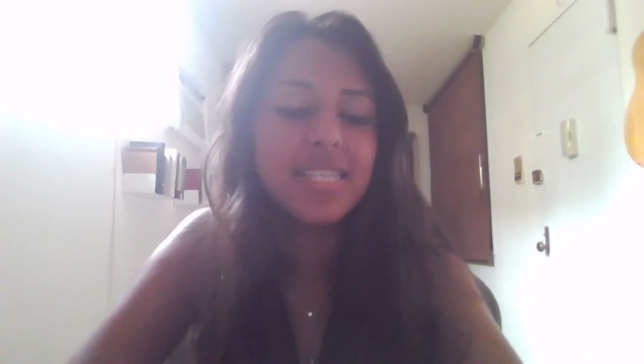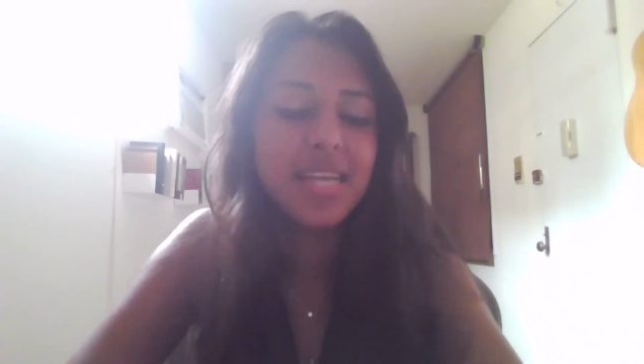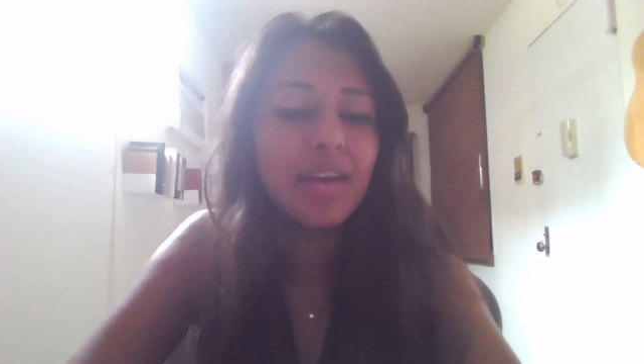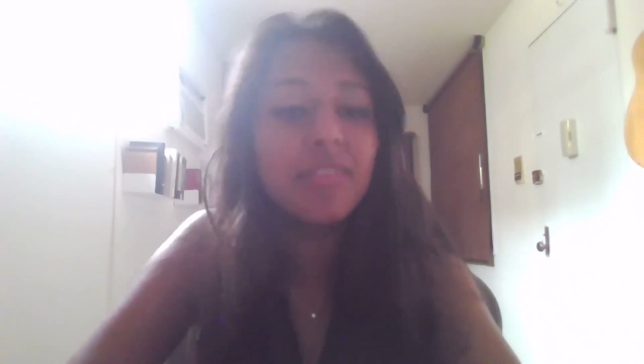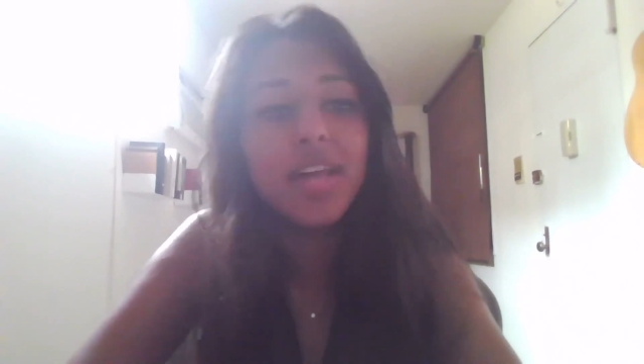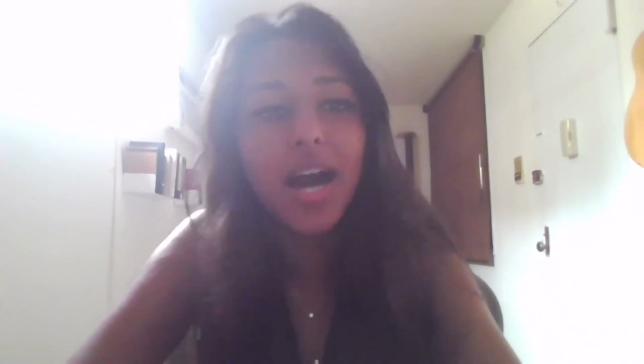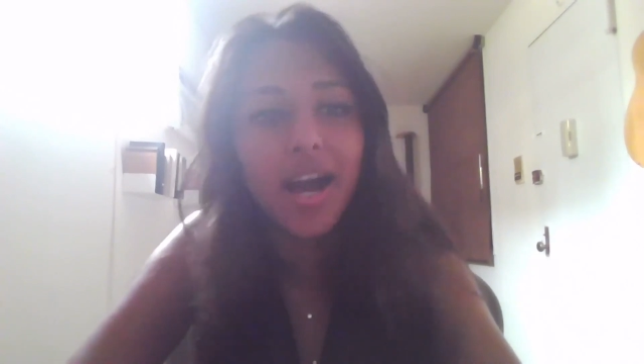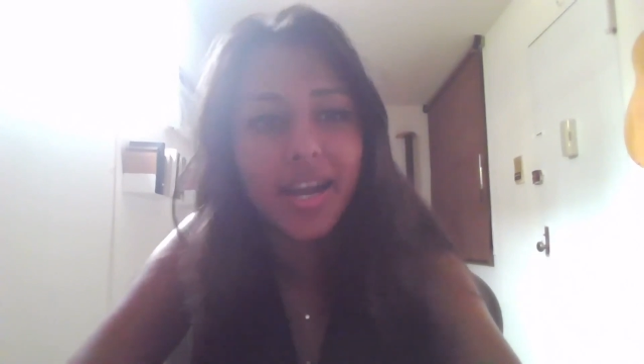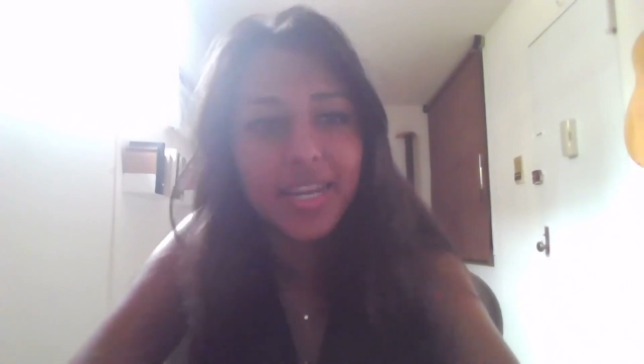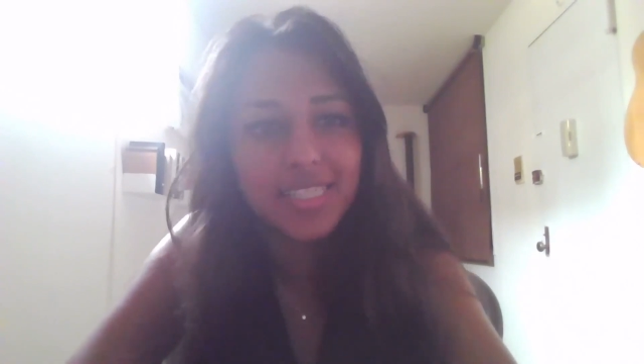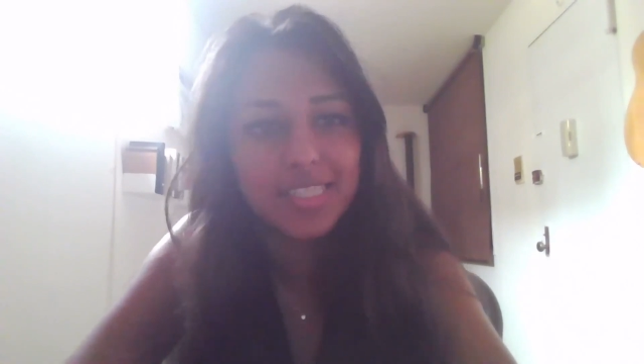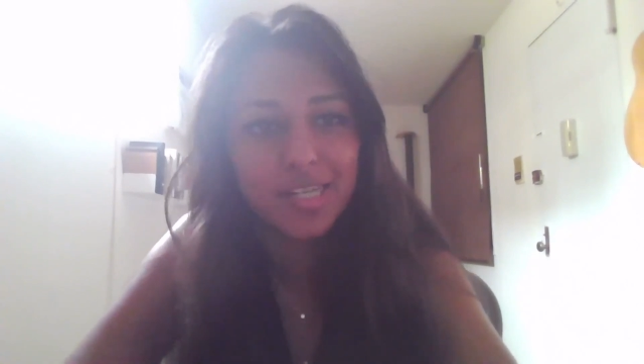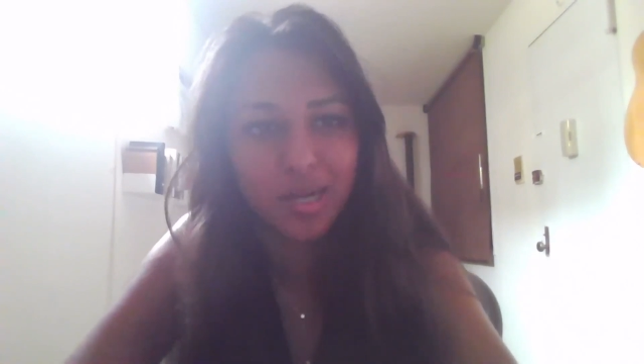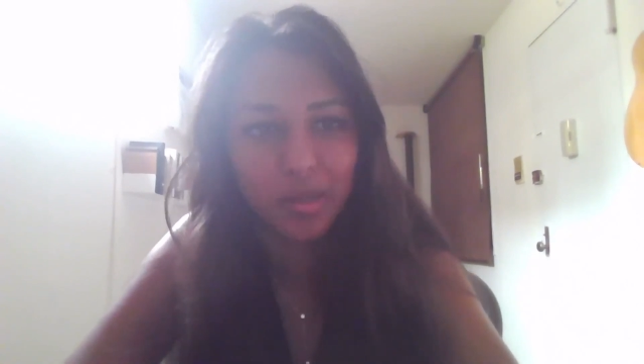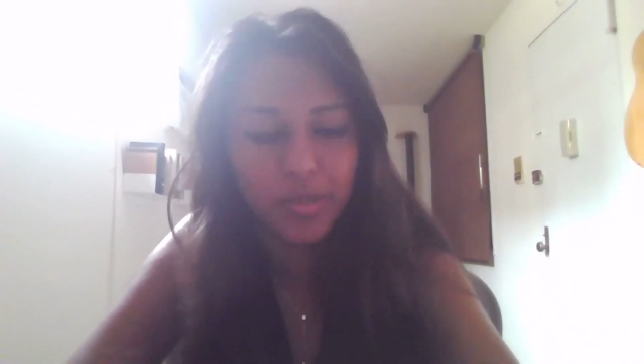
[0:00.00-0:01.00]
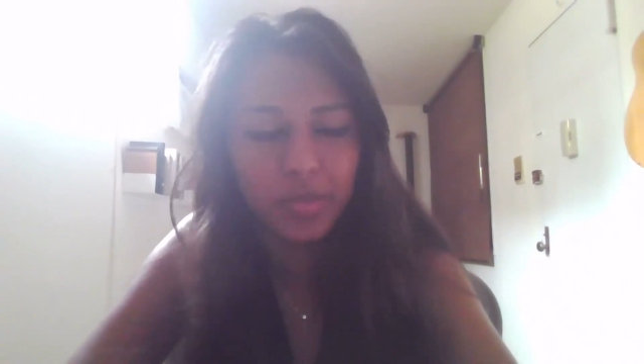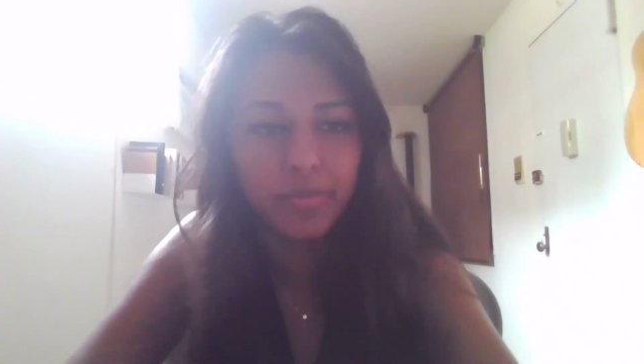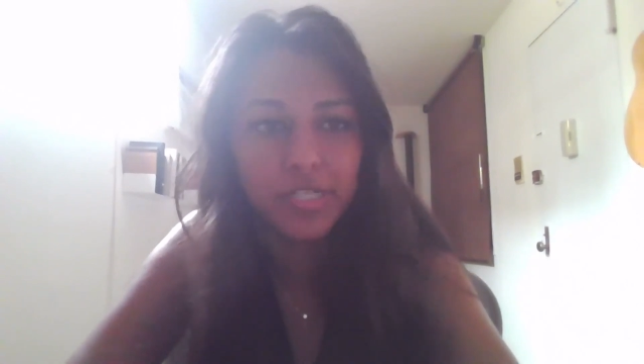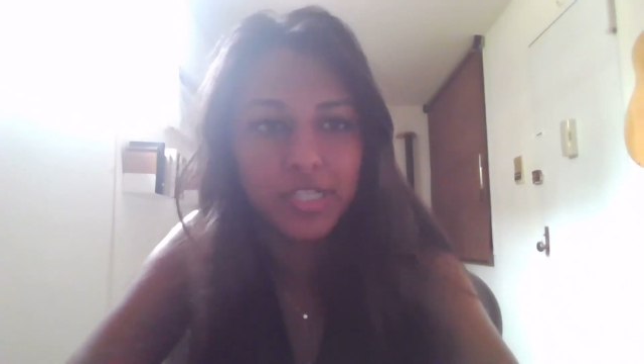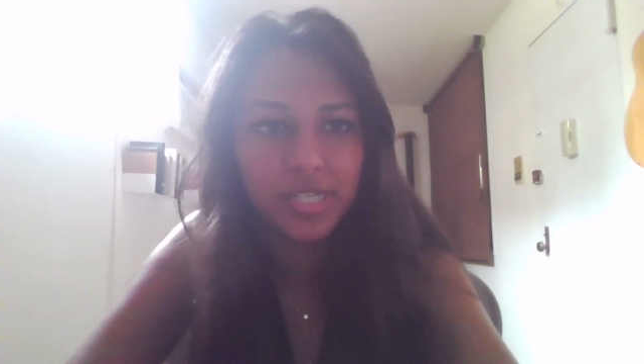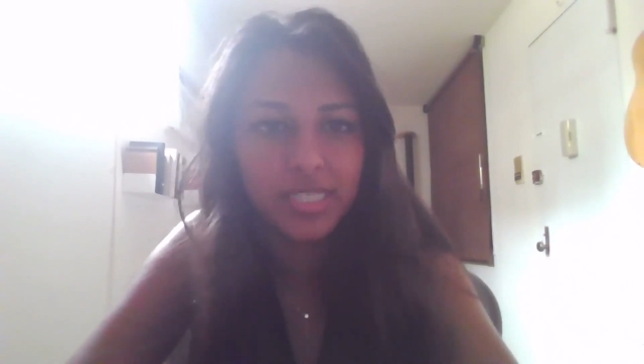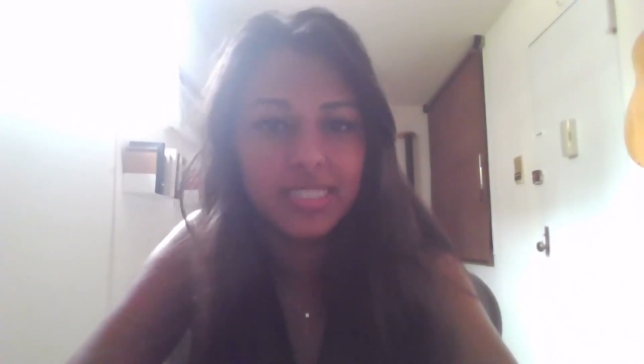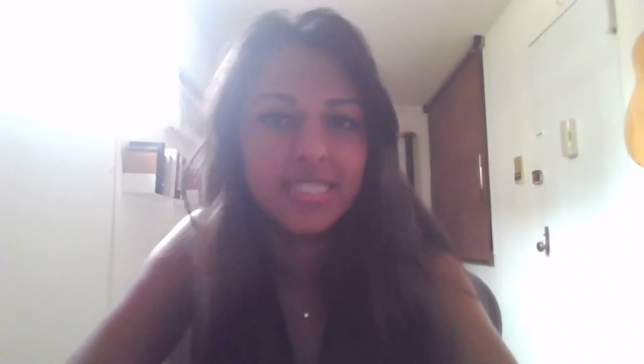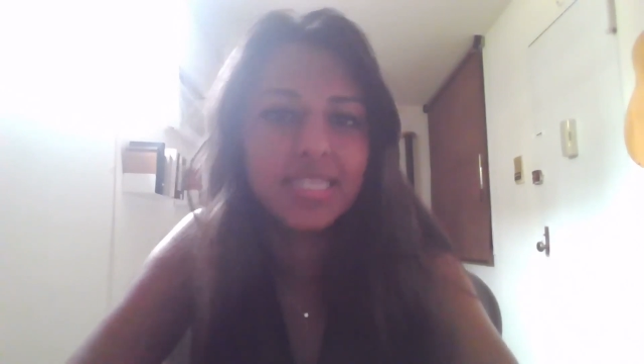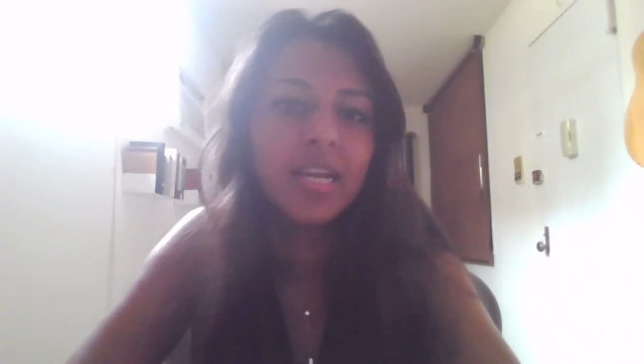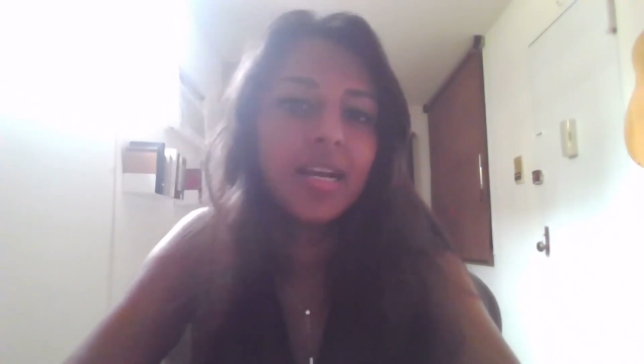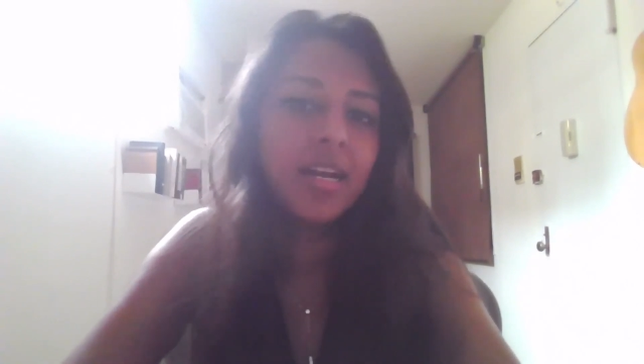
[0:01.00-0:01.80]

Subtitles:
to have the highest carbon emissions